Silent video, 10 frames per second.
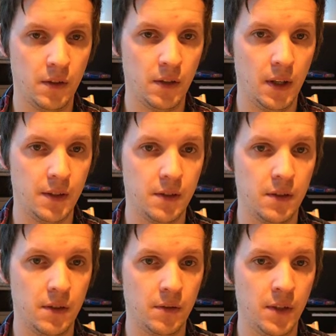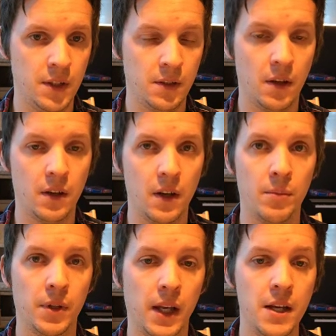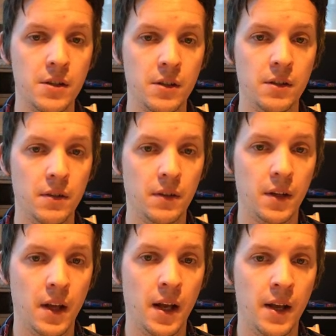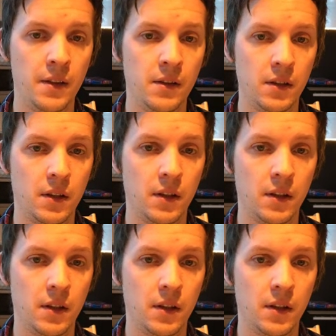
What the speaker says: So let's restart the application, and